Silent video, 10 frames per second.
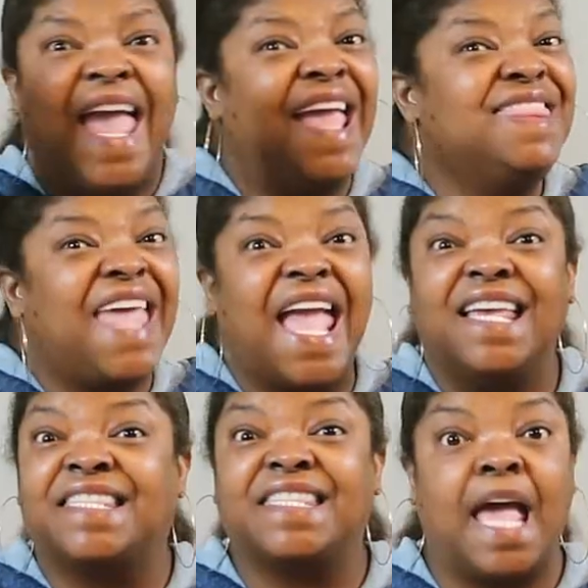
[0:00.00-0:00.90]
And they
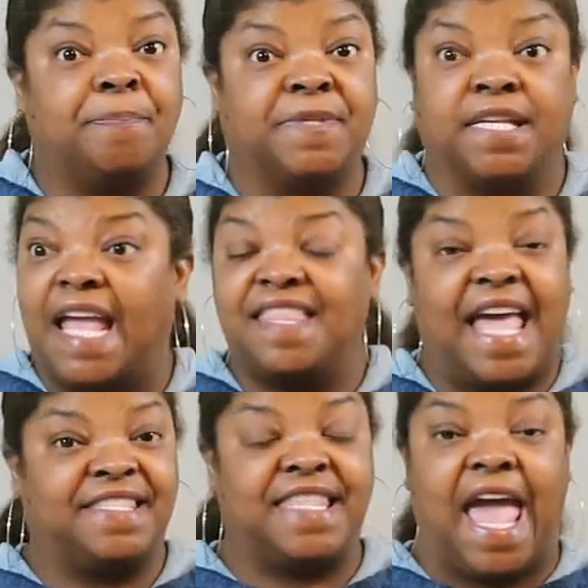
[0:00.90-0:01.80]
accept it, and
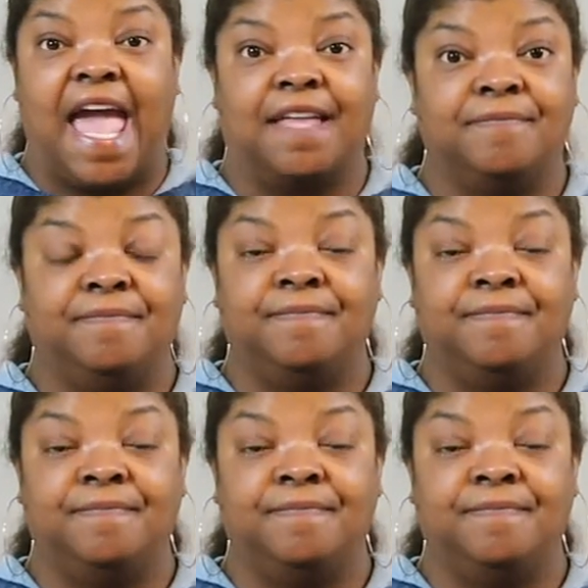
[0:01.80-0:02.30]
that's that.